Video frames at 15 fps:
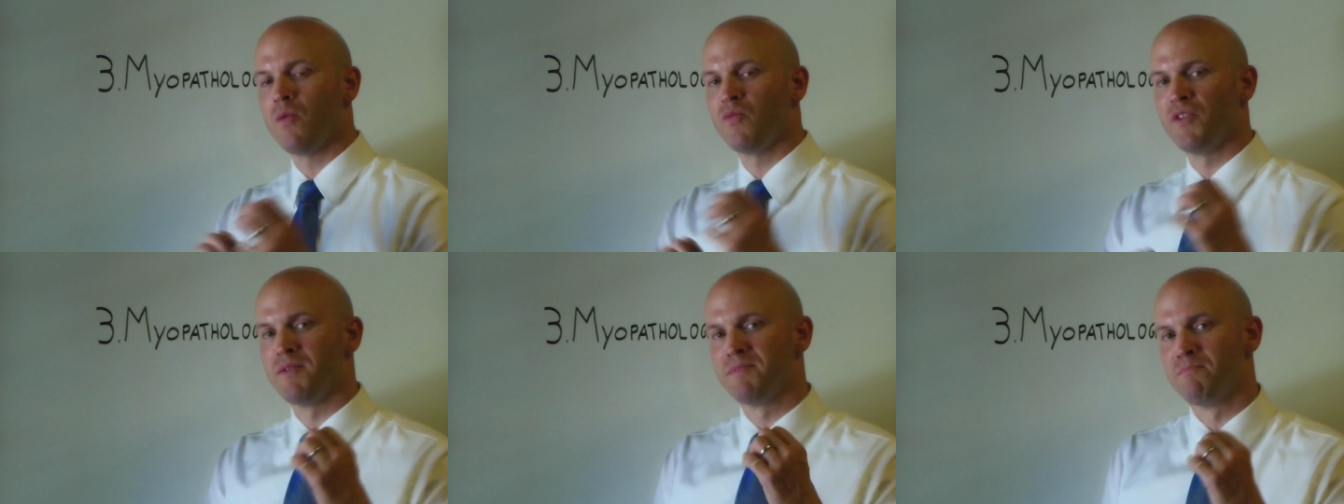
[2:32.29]

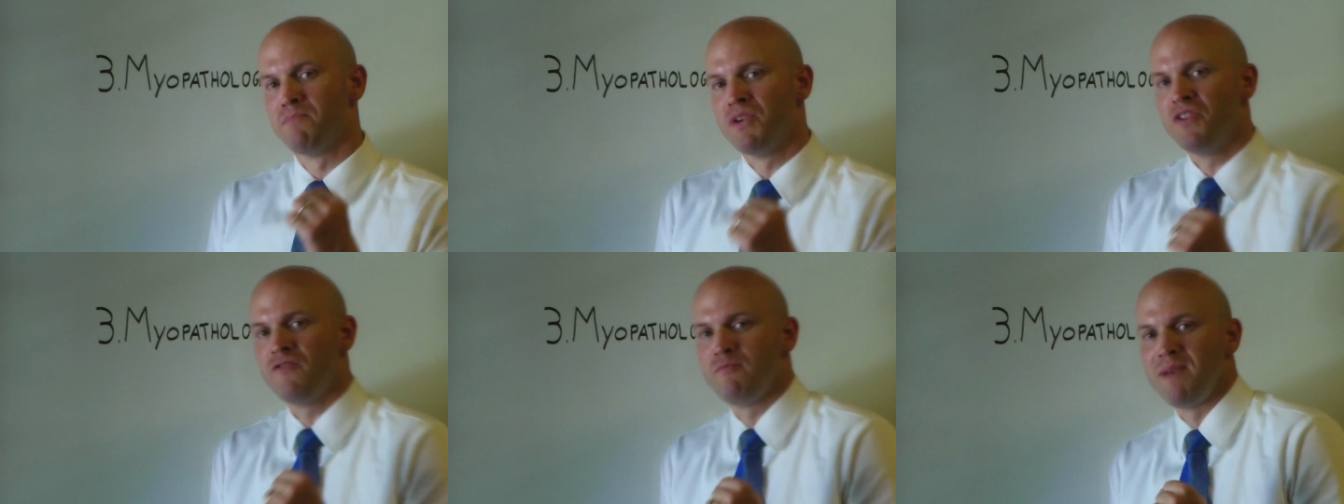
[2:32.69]
the
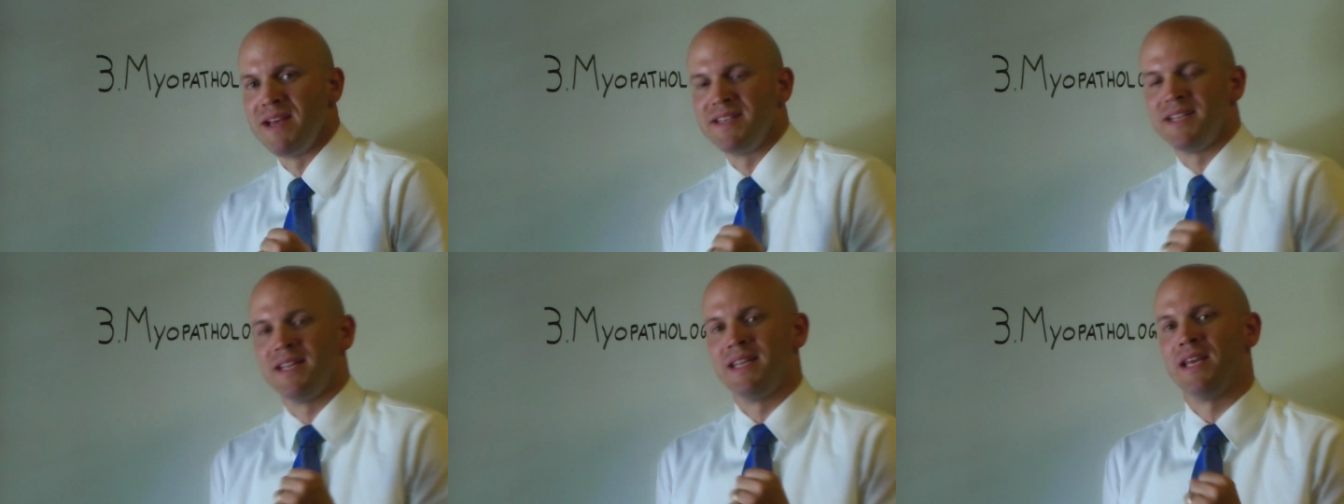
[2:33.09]

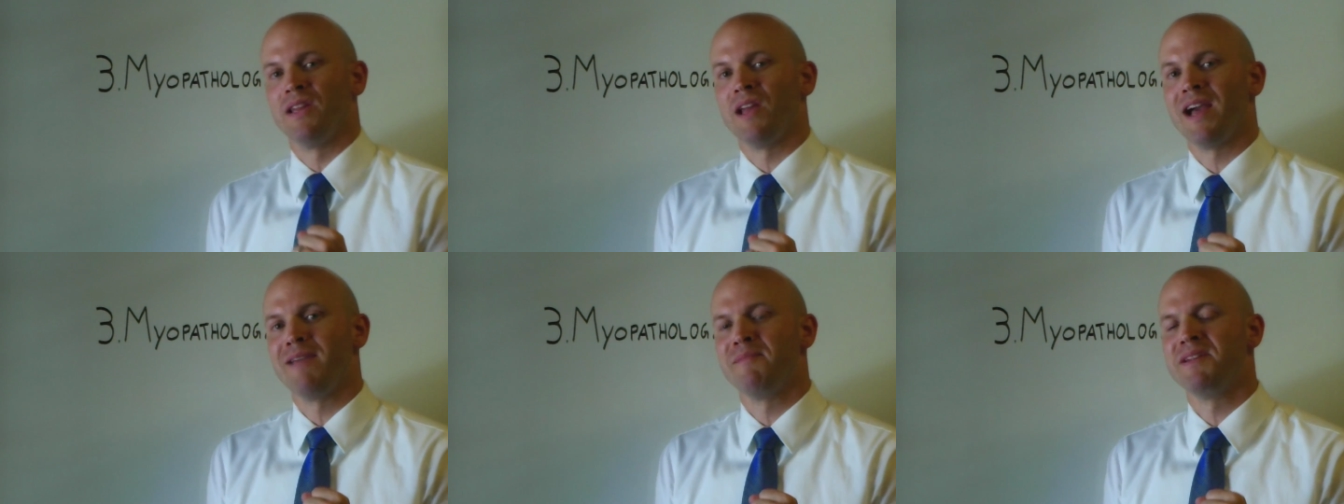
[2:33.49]
movement and the
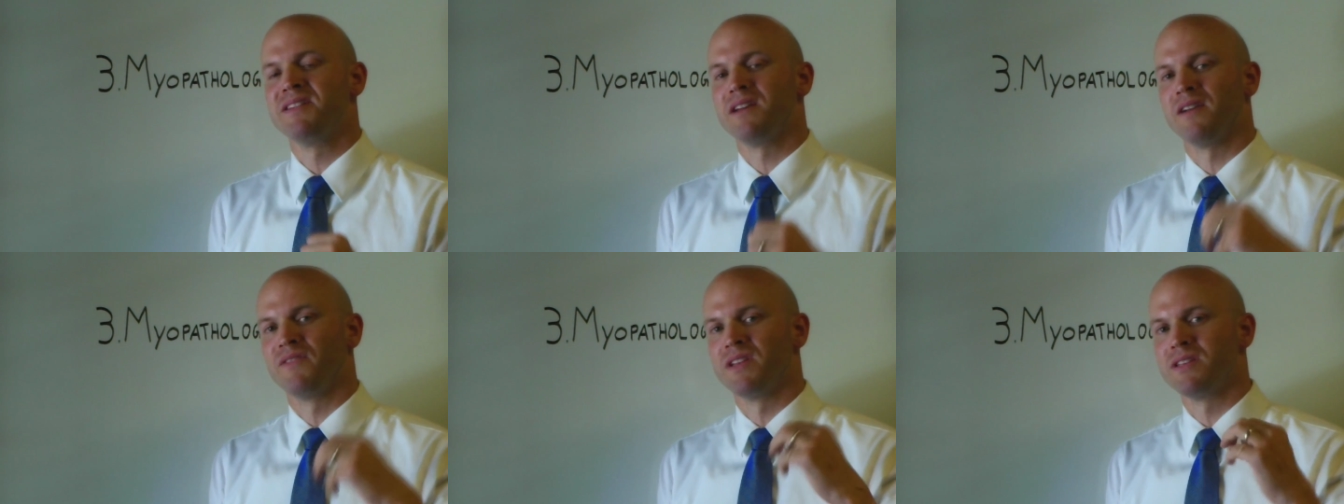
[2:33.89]
alignment
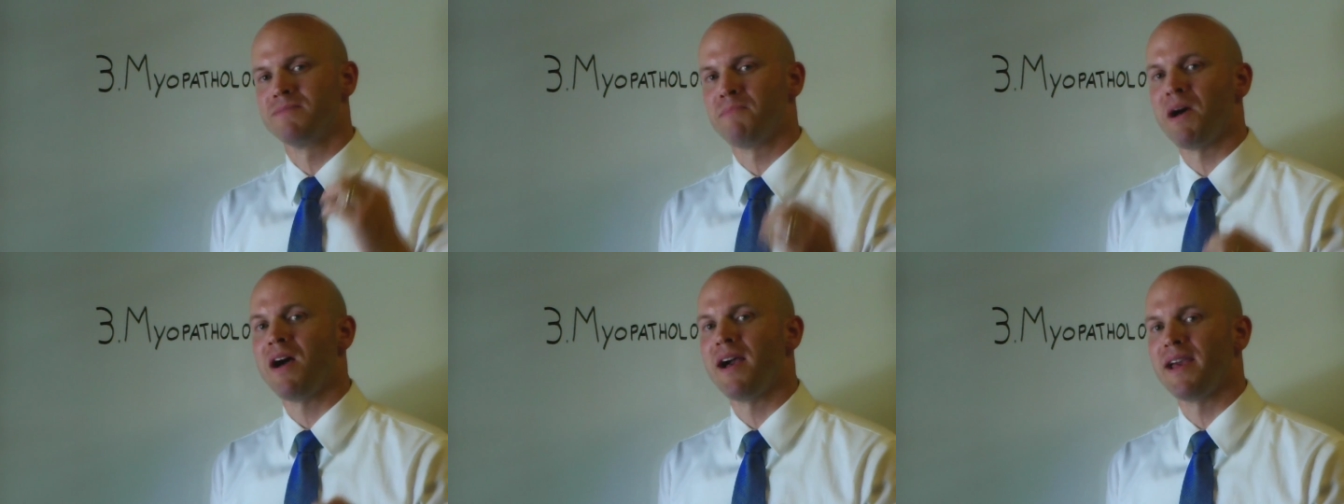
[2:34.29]
of the
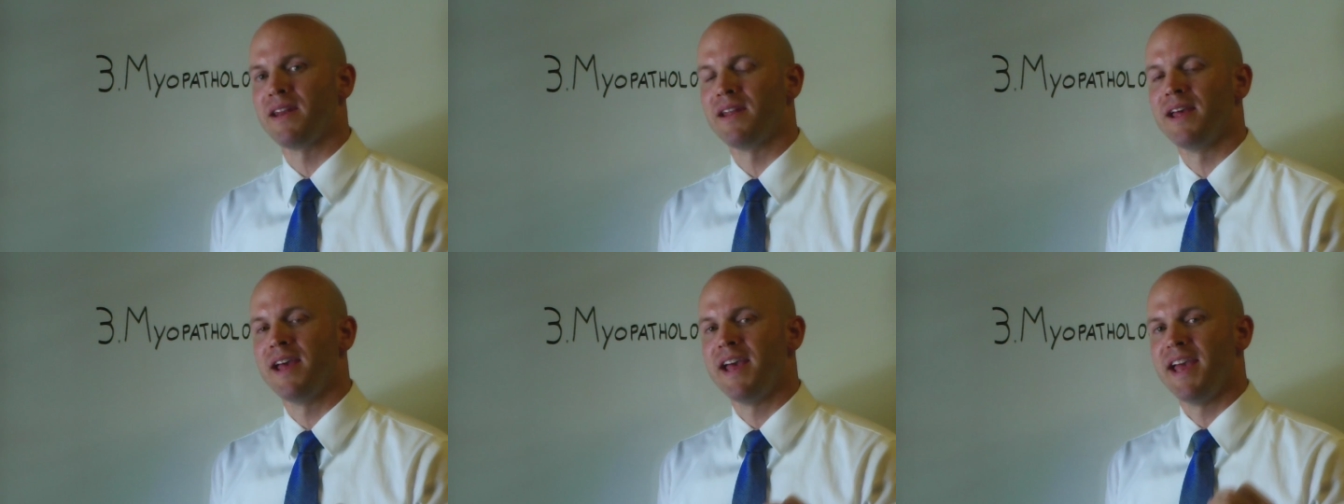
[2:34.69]

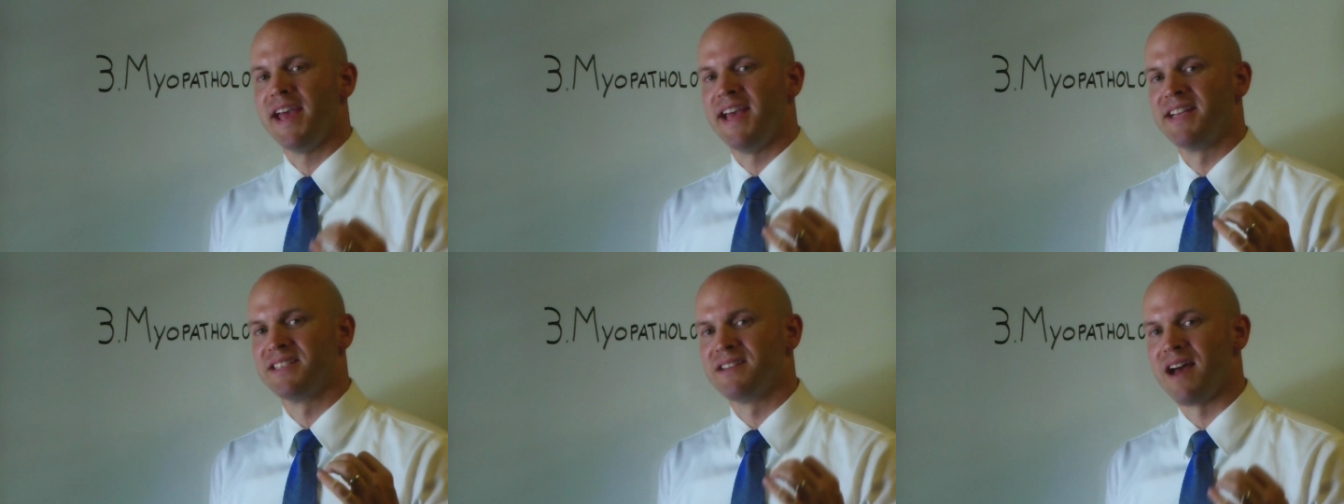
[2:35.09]
spine
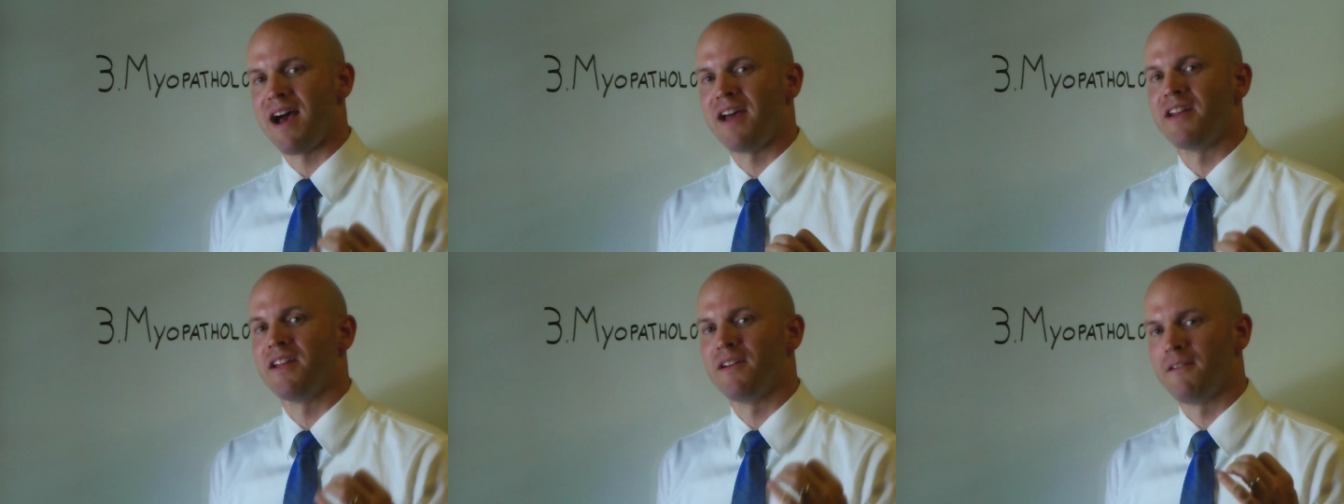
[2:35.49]
is
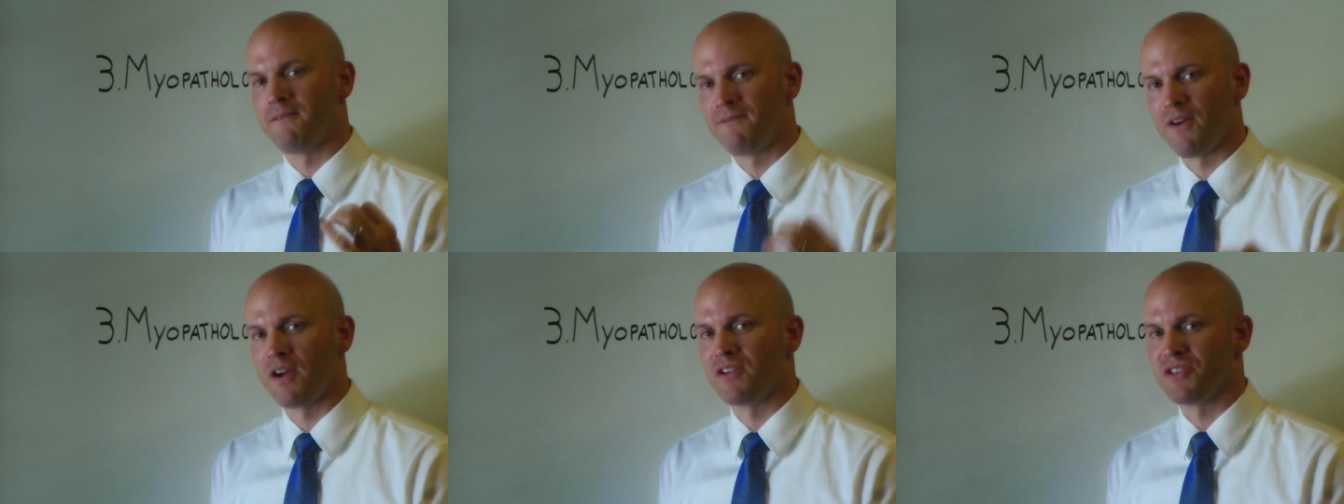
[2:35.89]
not
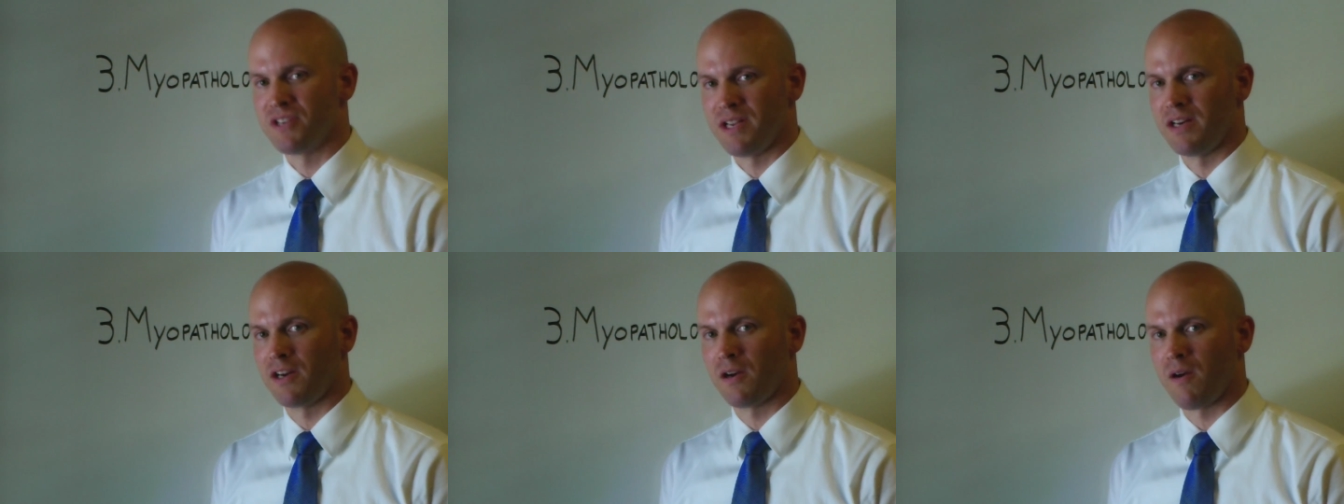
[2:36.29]

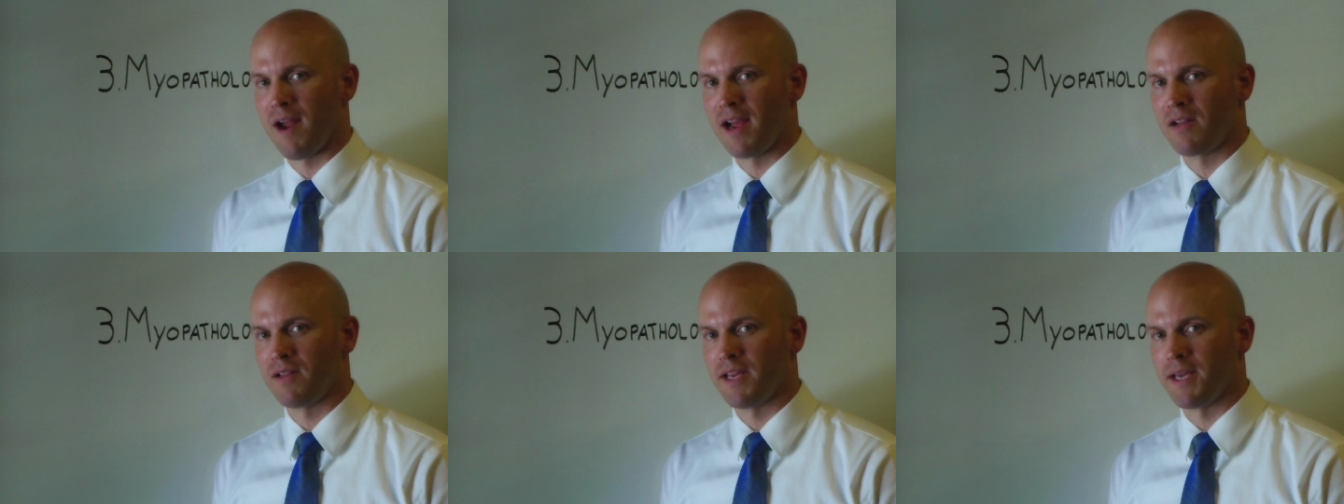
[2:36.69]
functioning
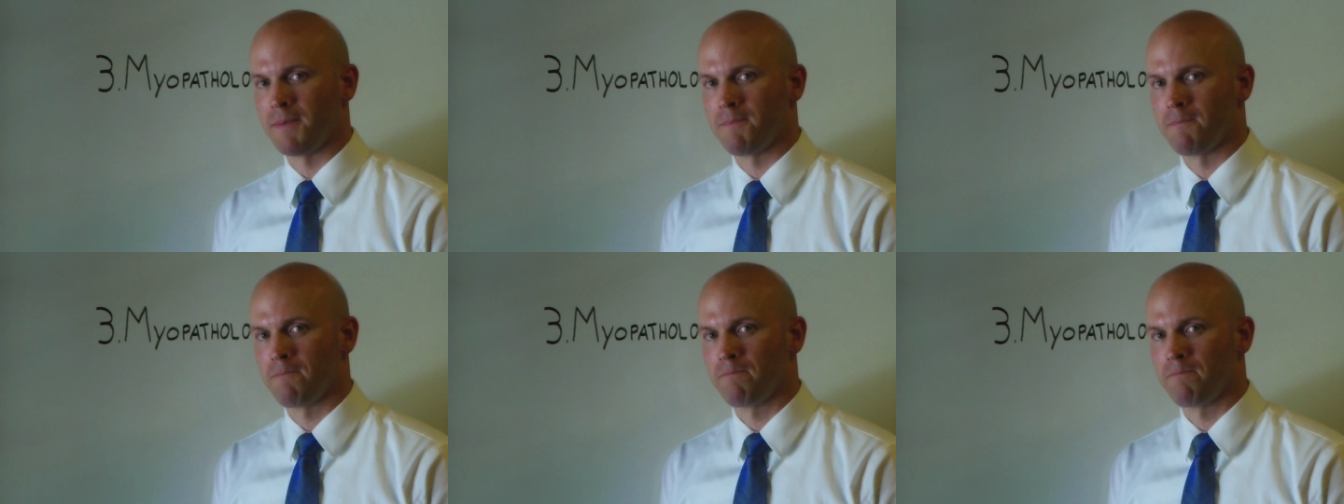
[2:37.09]
correctly.